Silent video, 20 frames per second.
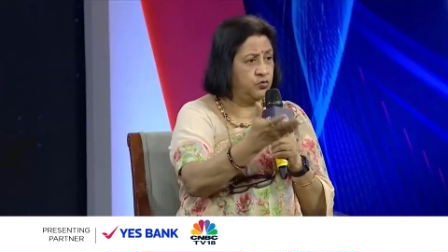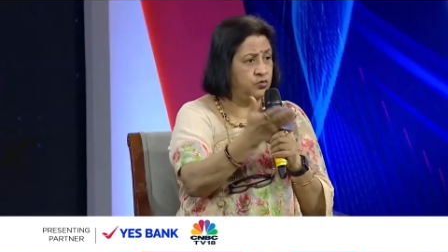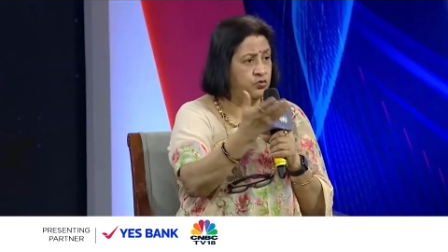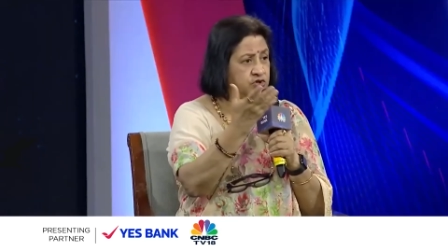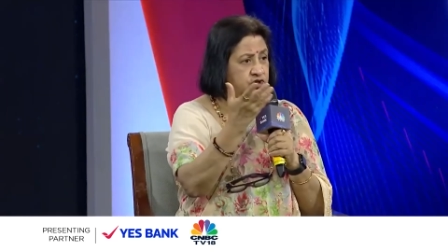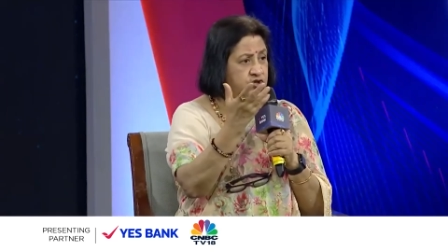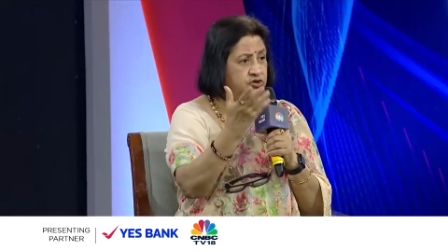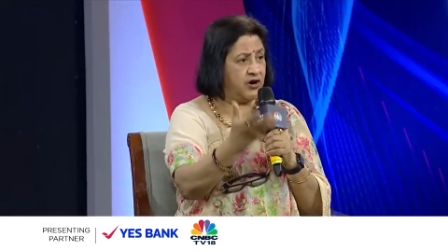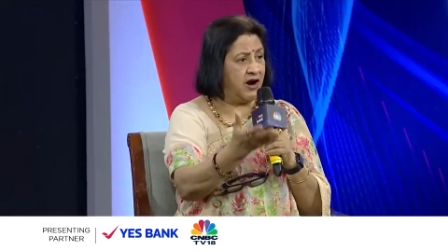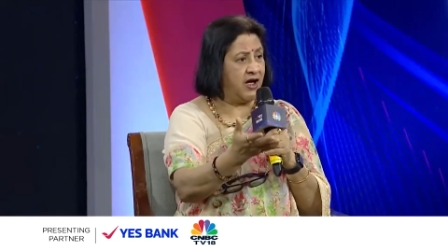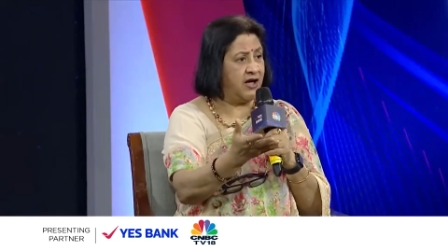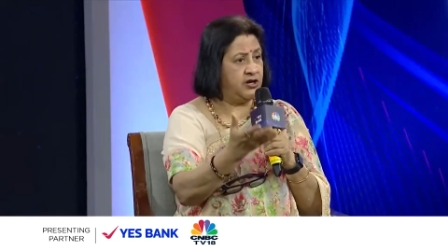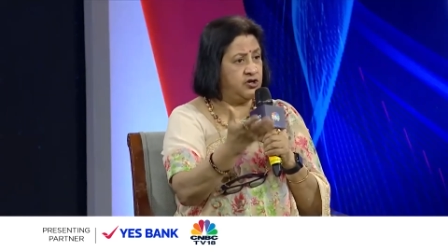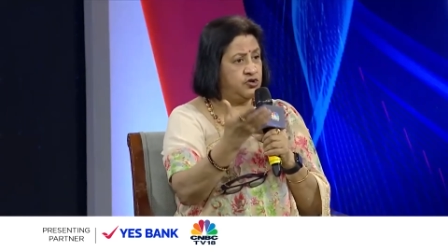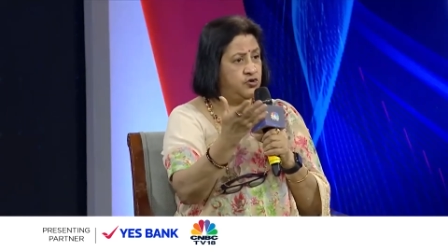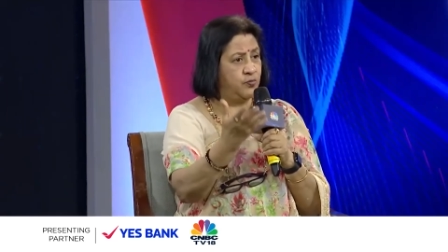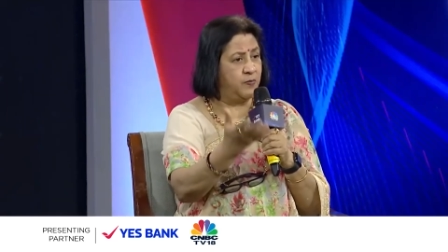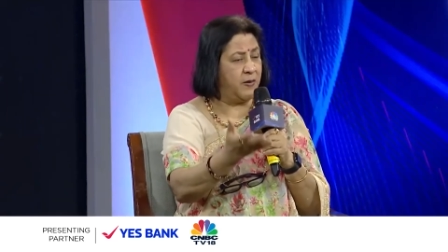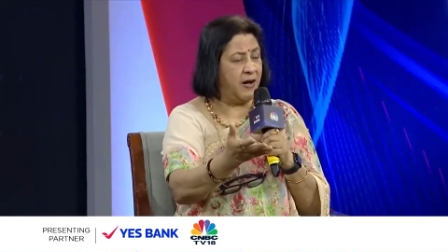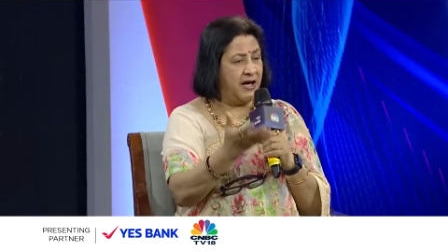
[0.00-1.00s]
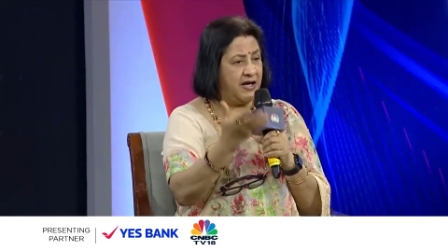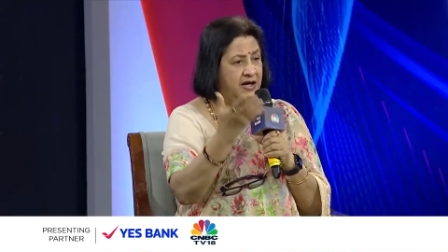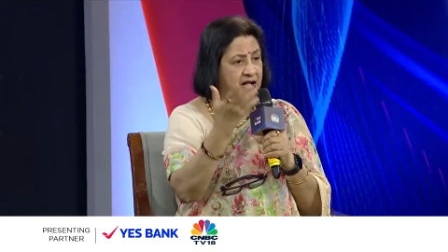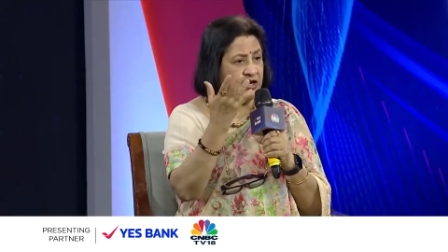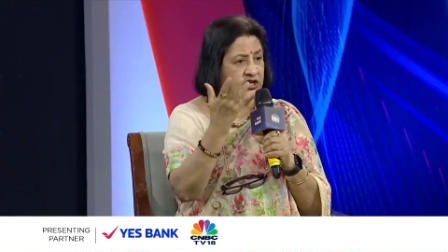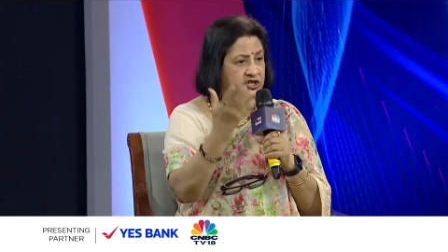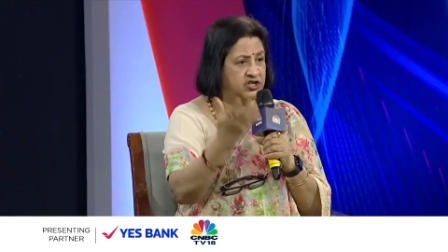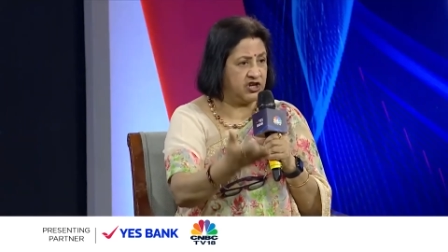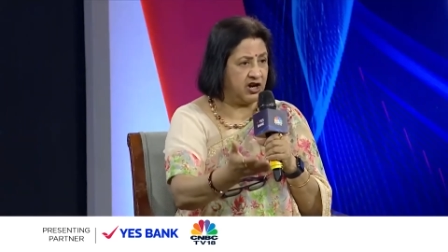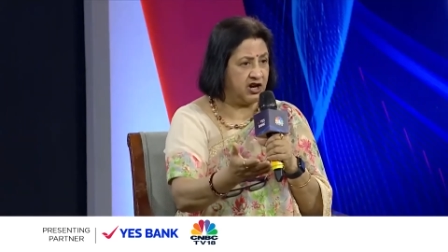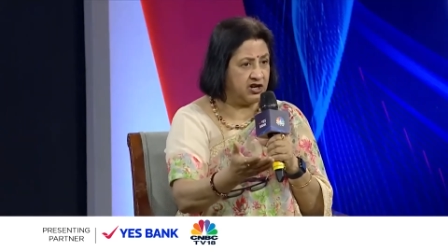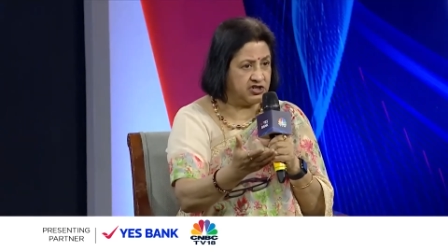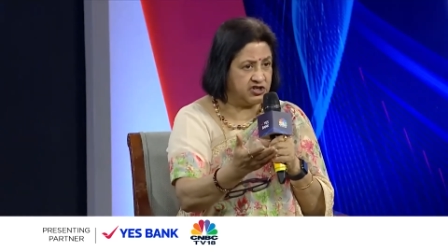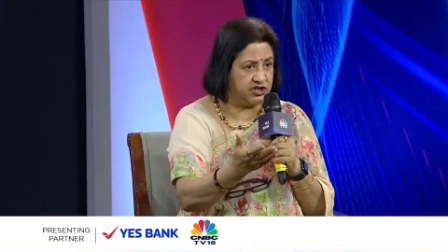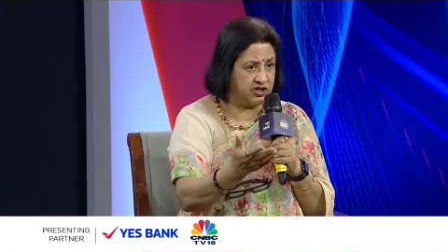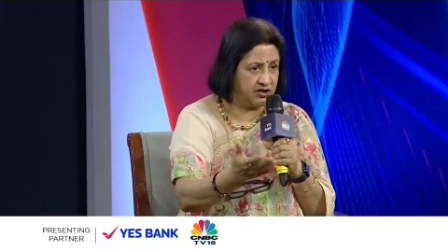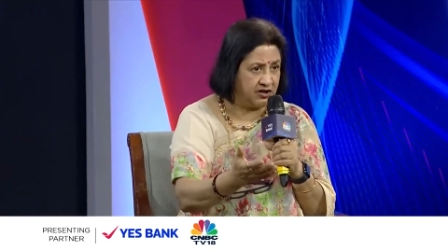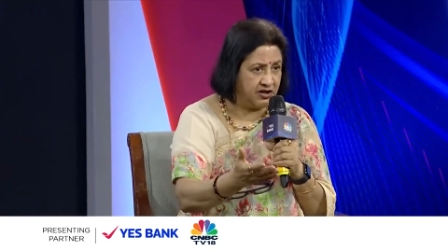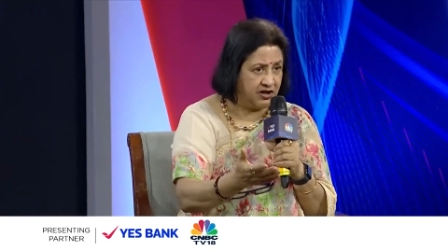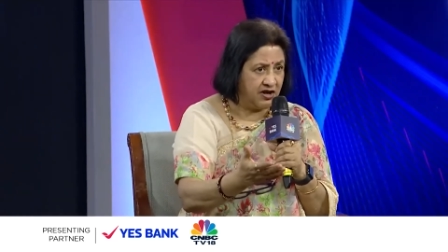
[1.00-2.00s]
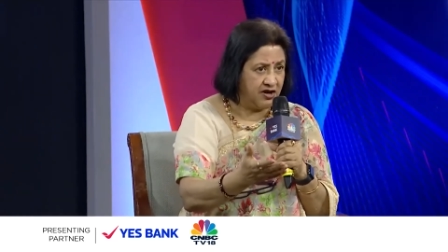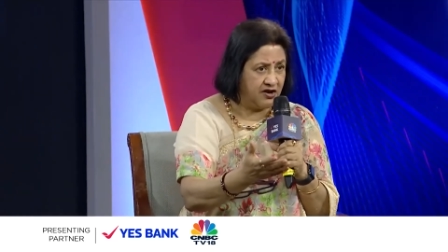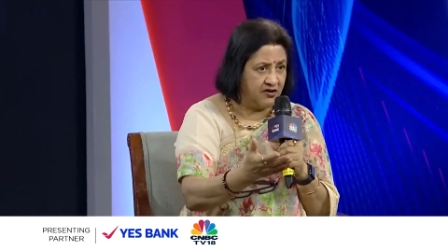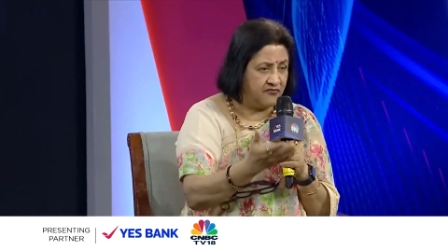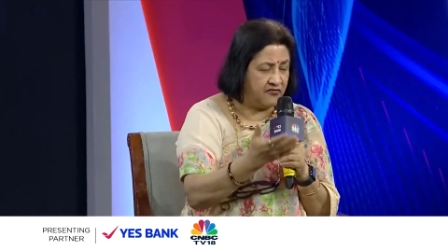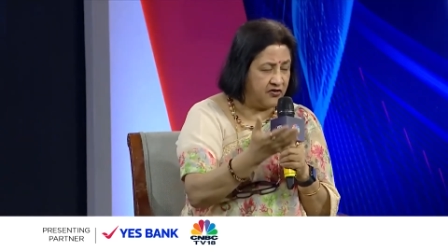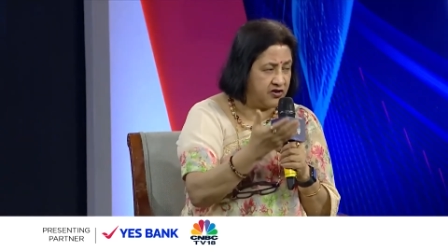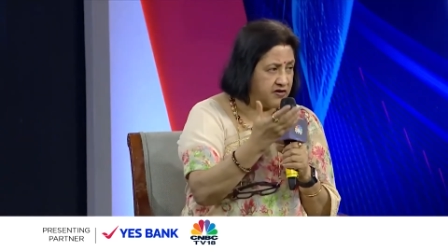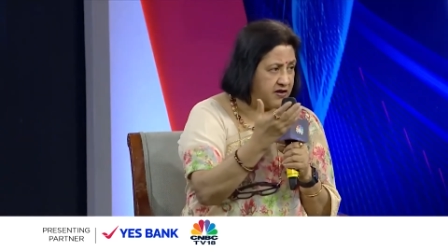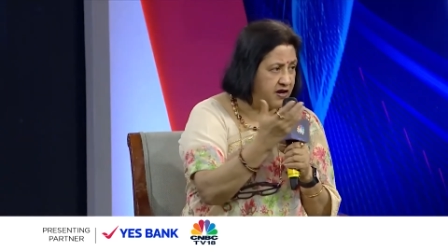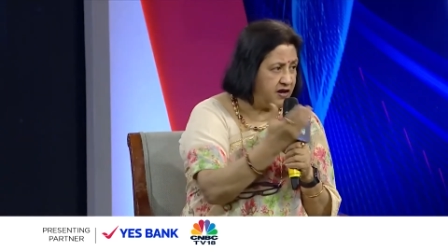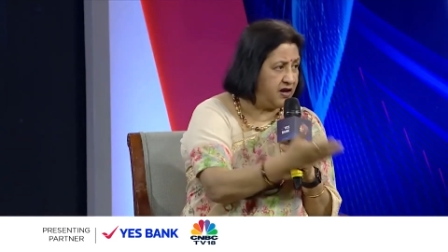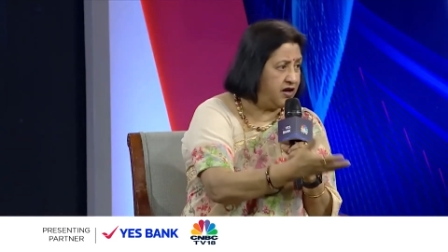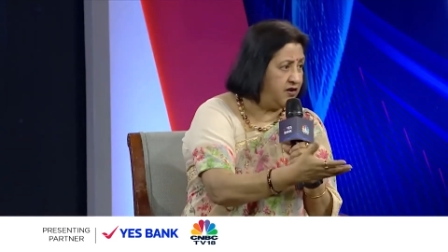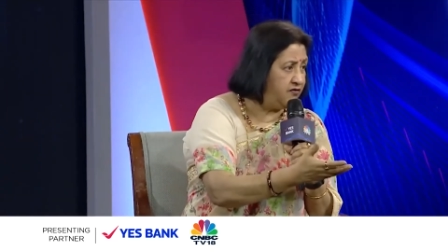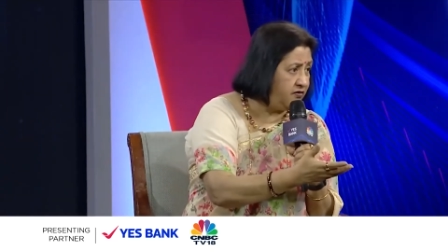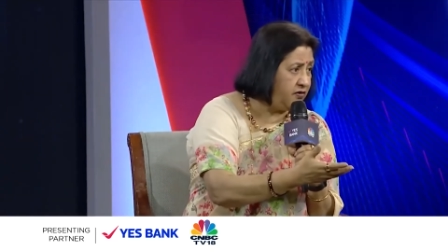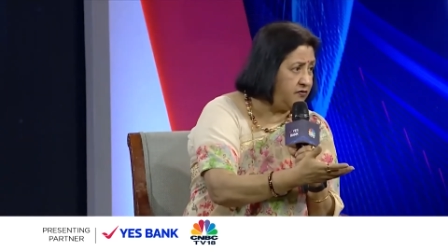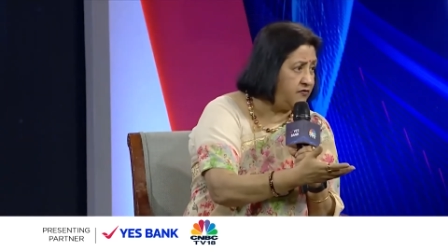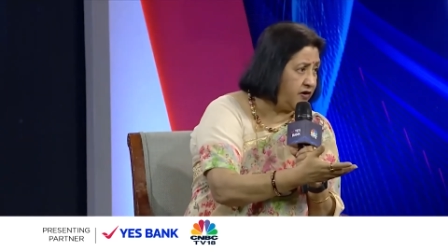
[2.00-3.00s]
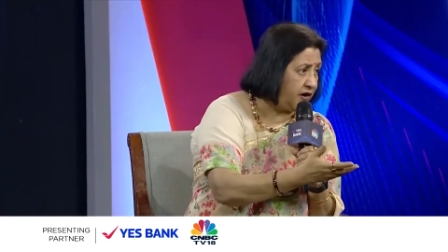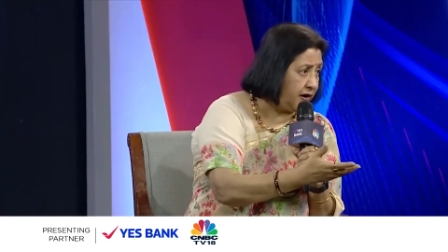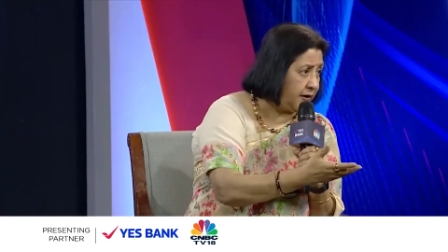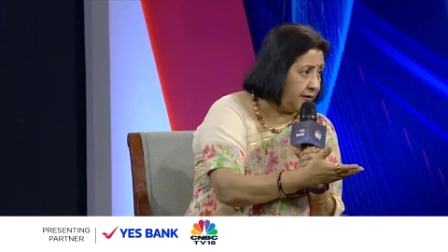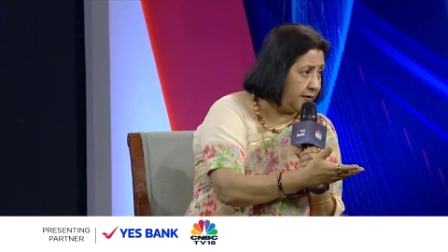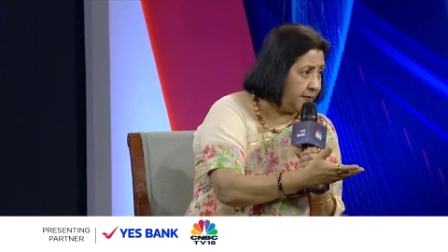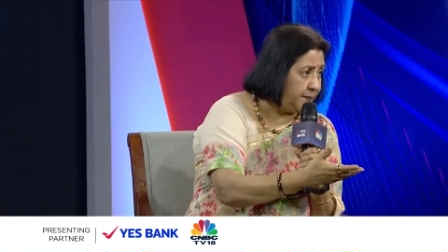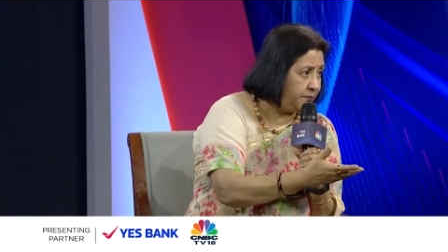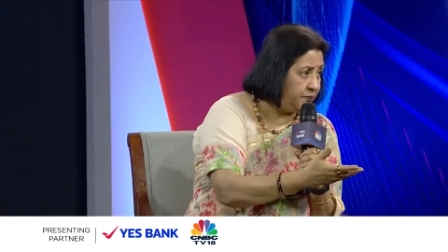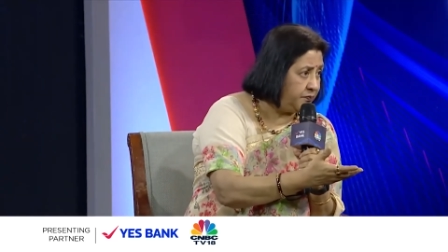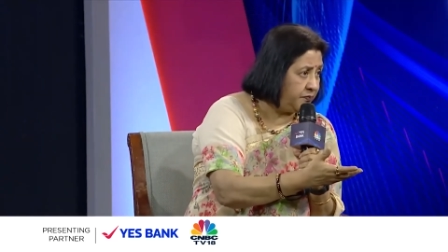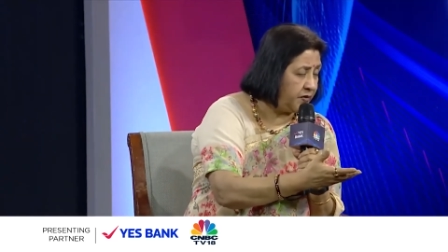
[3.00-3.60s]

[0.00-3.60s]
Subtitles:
who's trying to buy a charger for their EV vehicle.